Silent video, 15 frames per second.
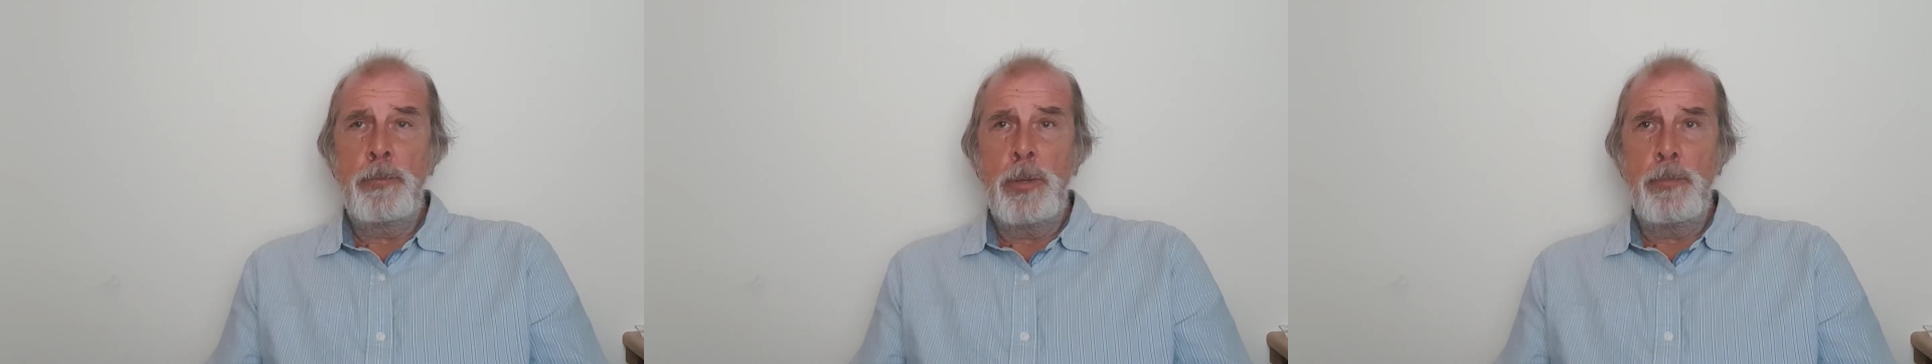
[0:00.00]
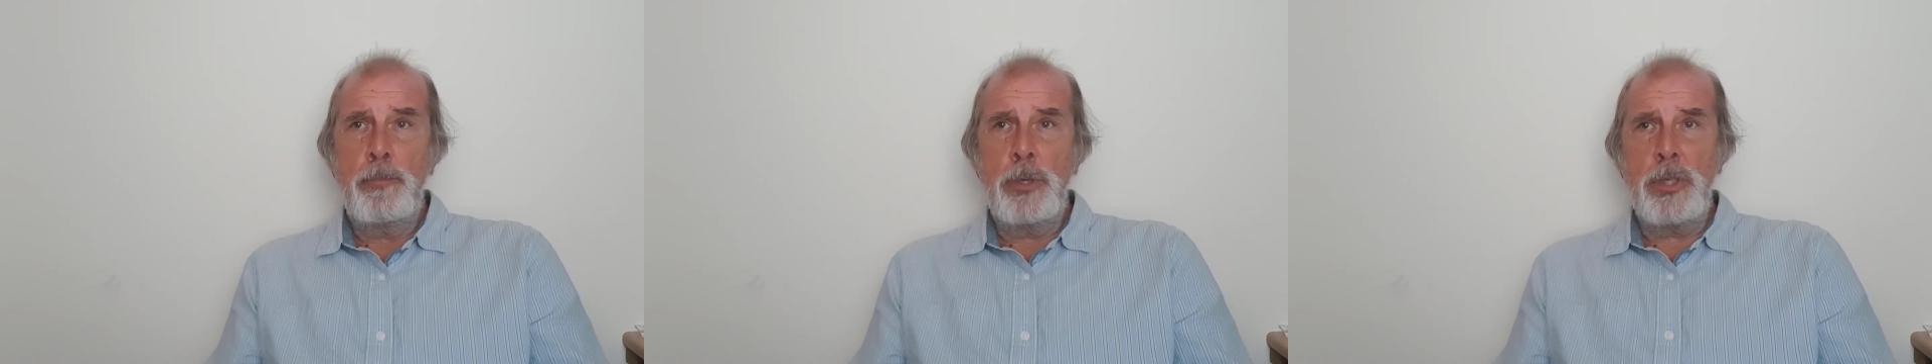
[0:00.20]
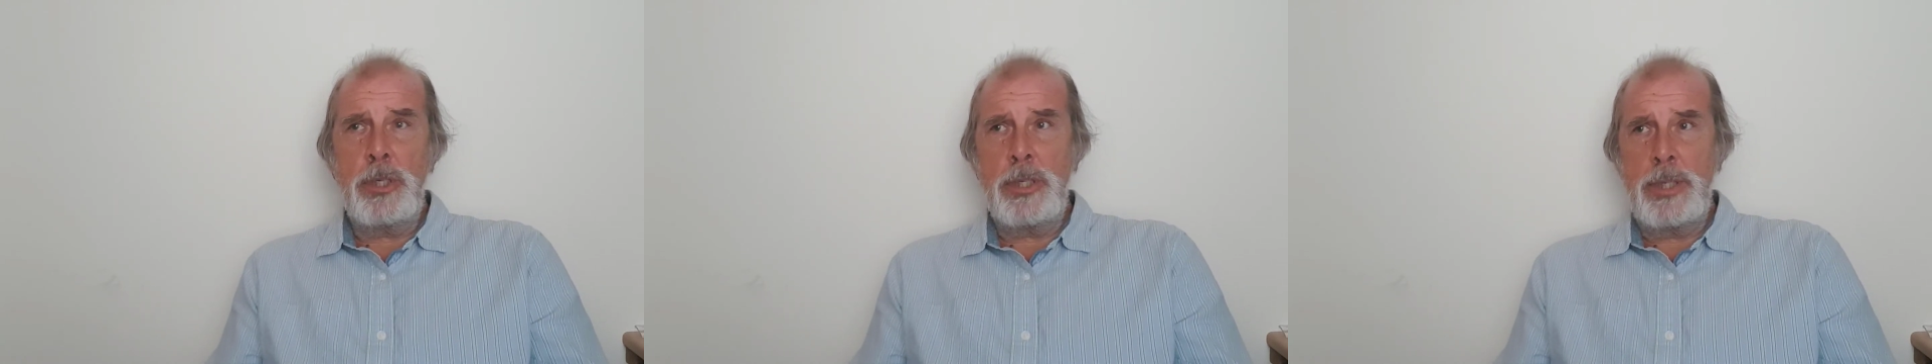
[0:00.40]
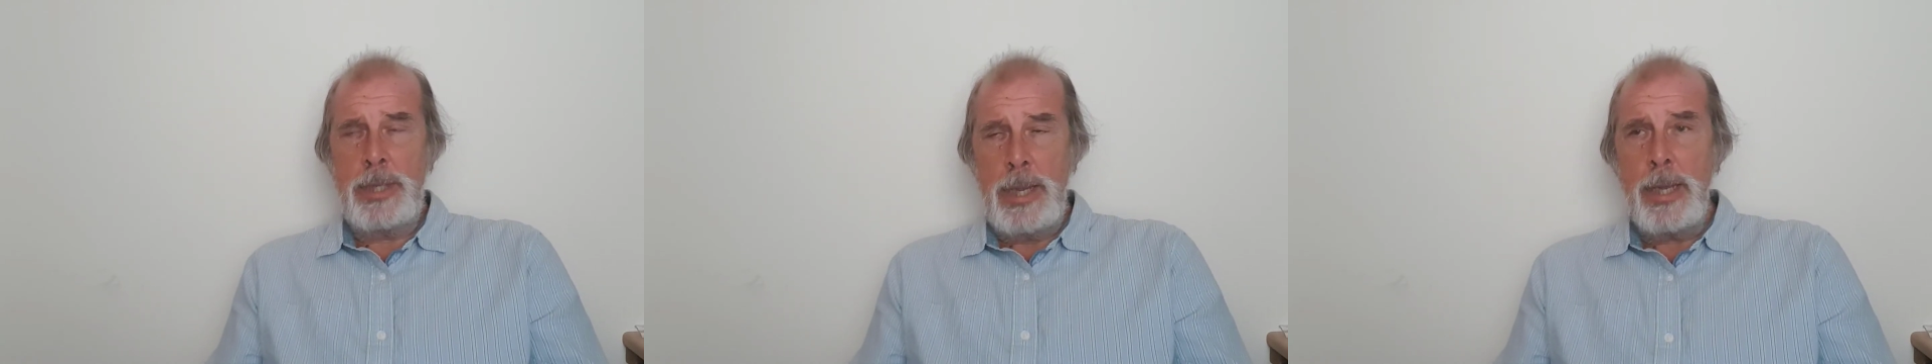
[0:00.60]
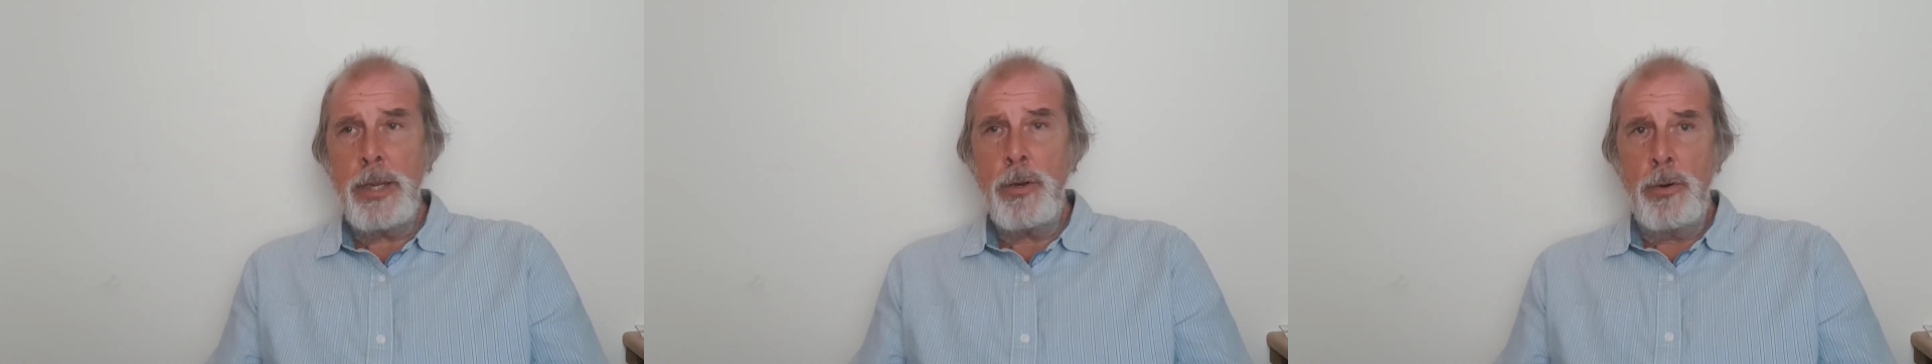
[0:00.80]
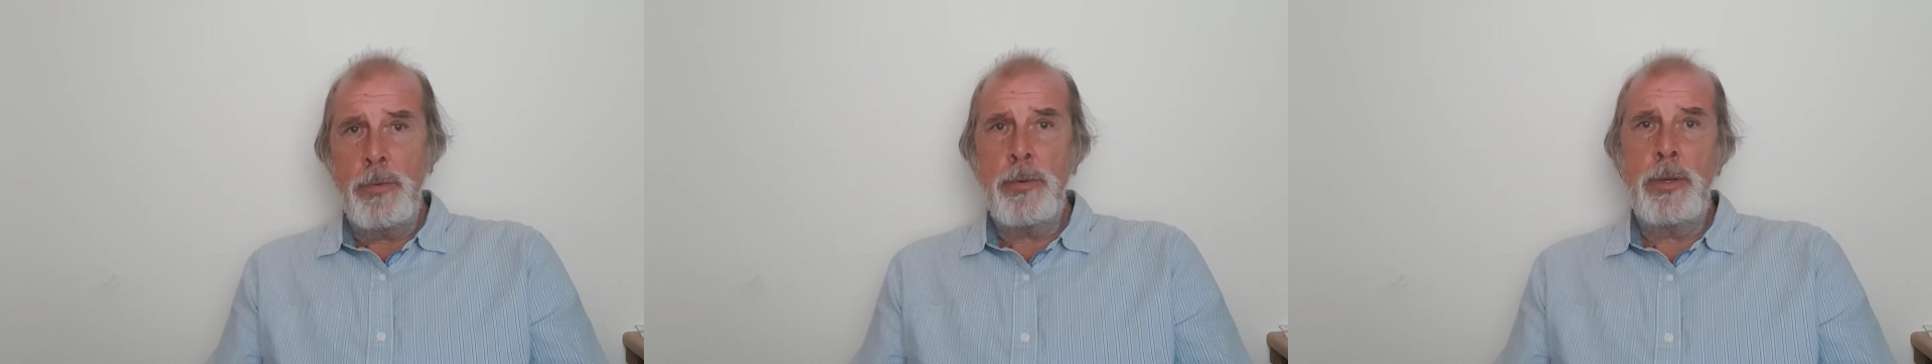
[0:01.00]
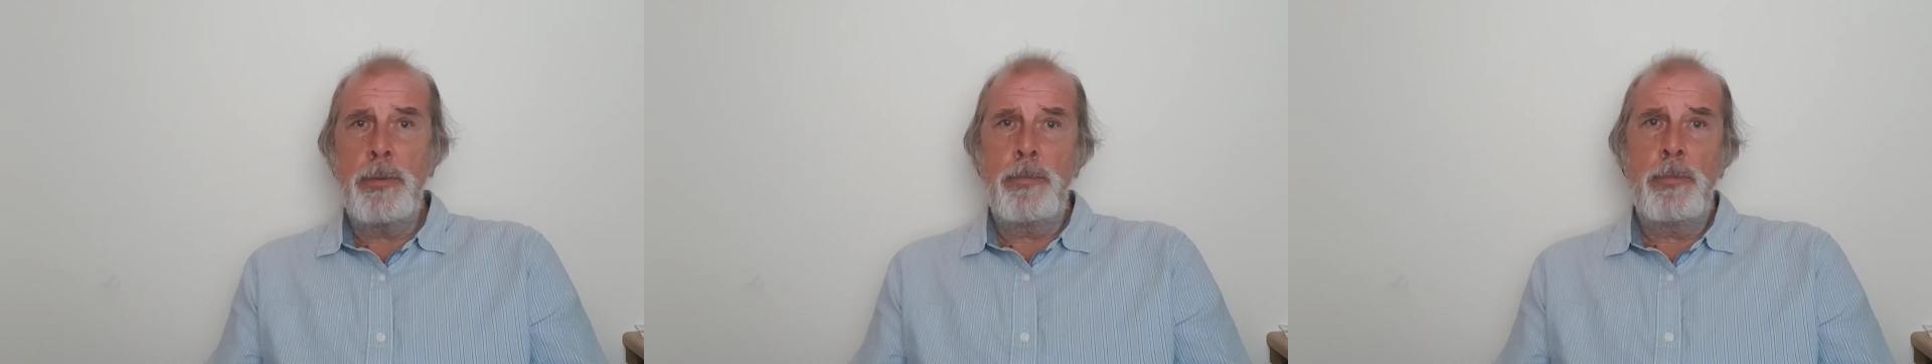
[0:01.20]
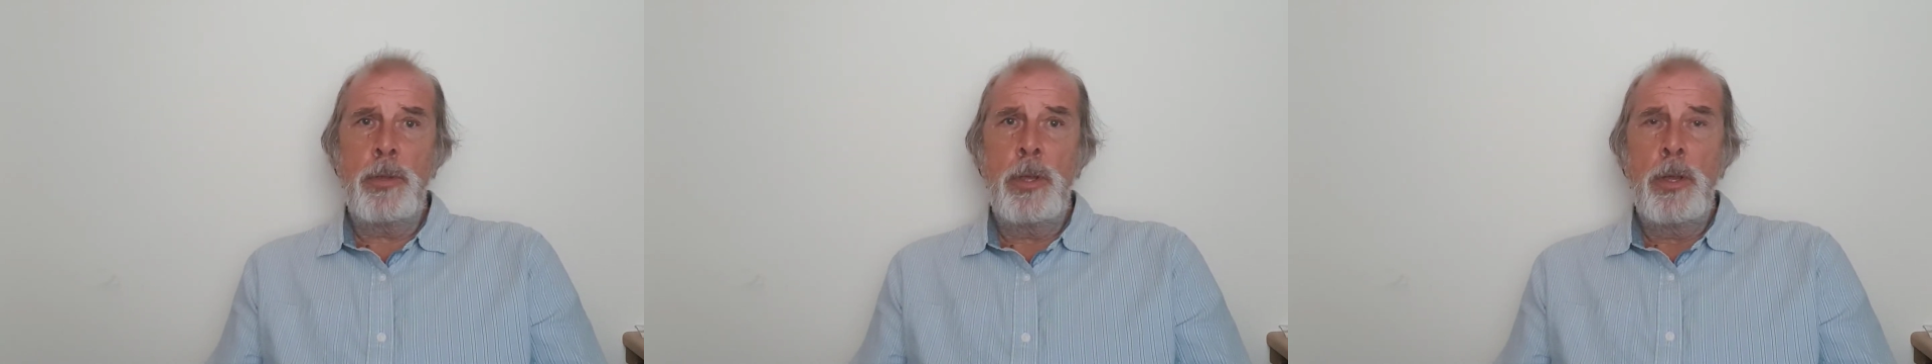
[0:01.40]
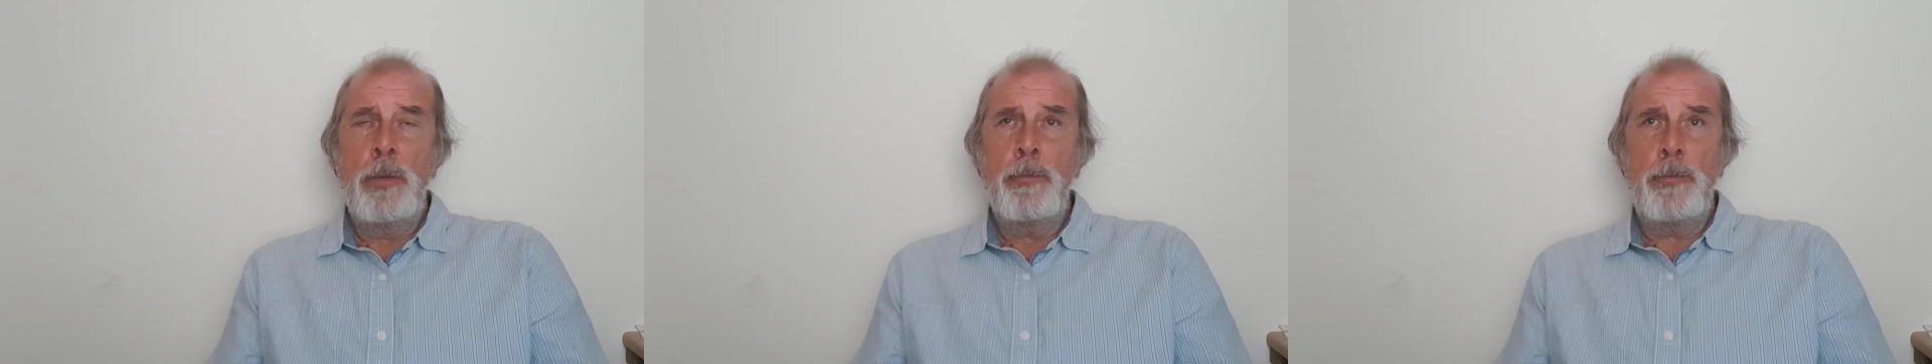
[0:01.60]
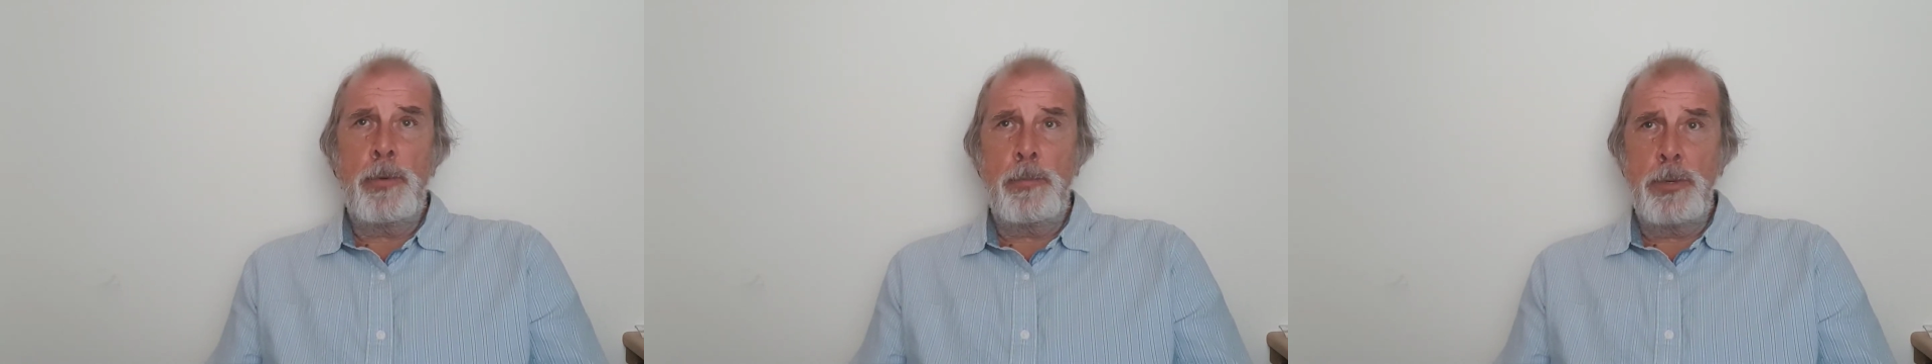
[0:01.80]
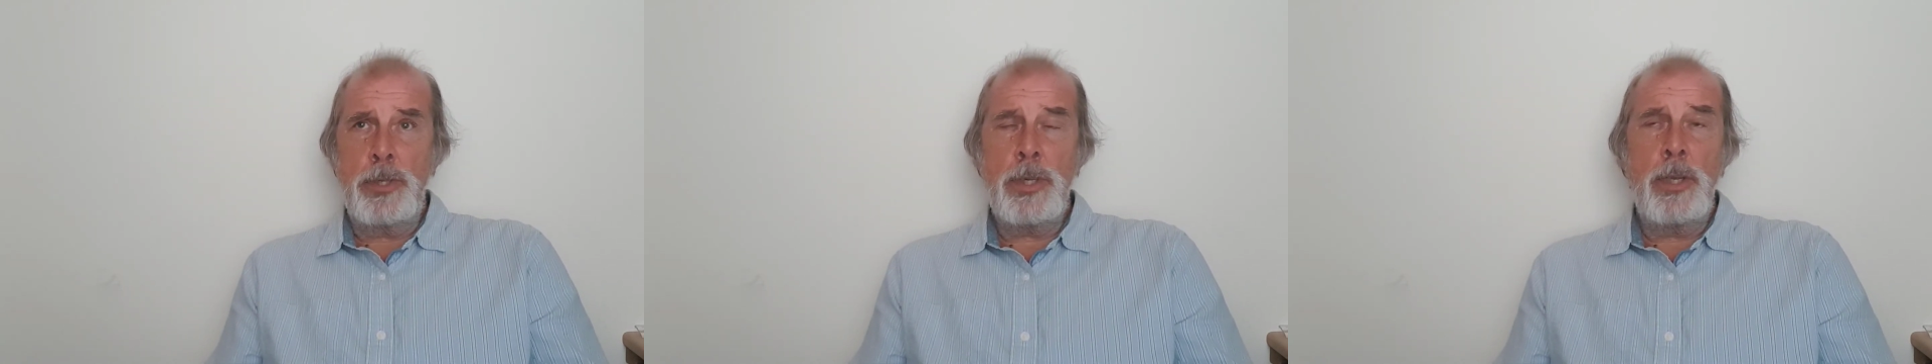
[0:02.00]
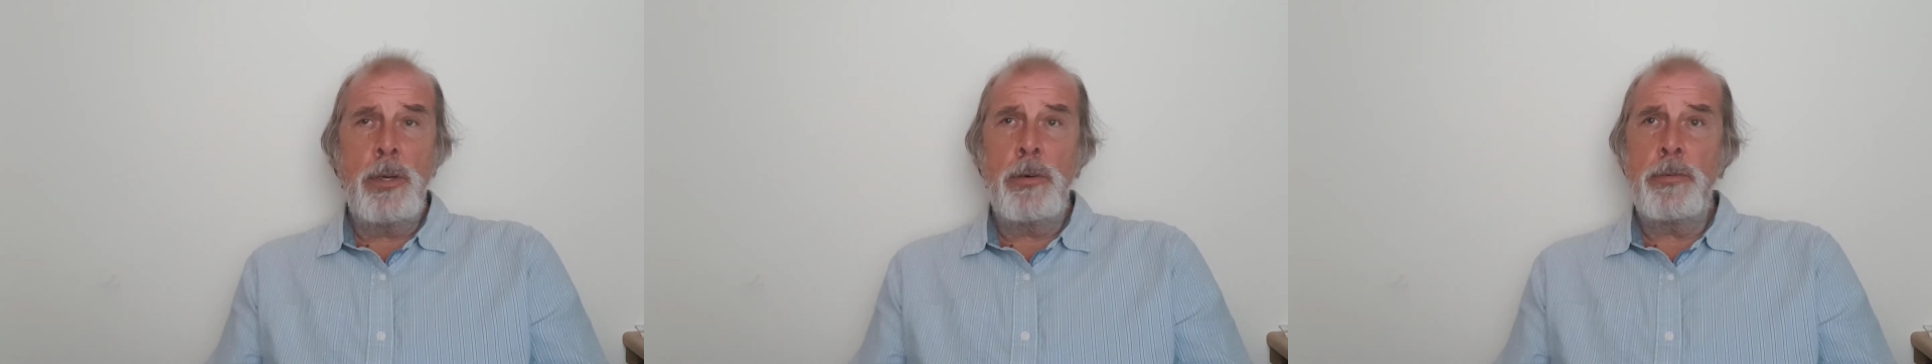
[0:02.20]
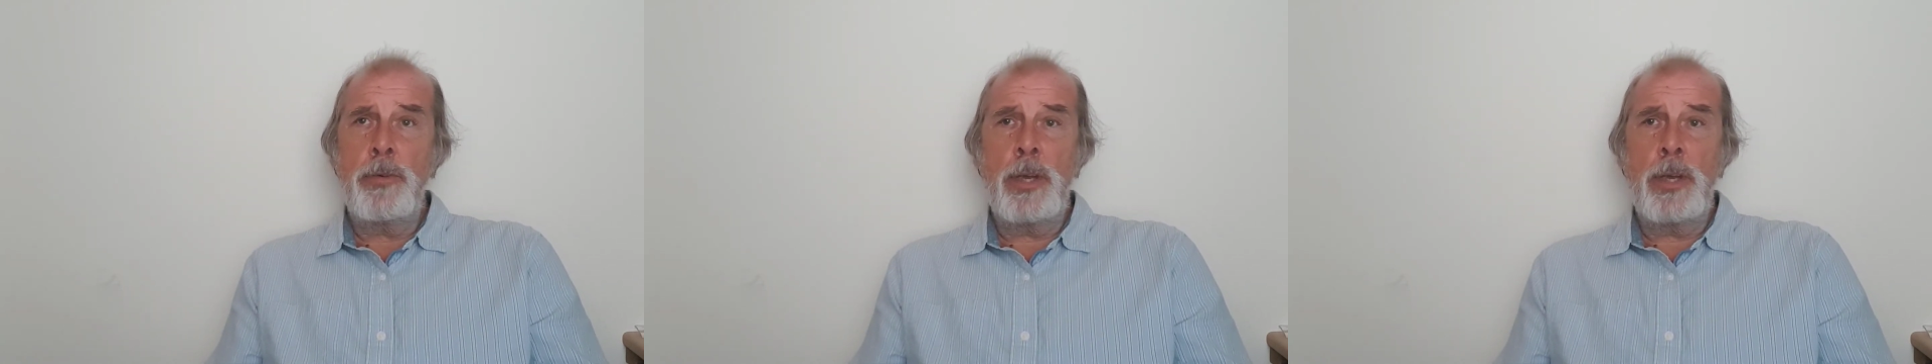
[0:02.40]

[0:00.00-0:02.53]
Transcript: But staying off it, for myself,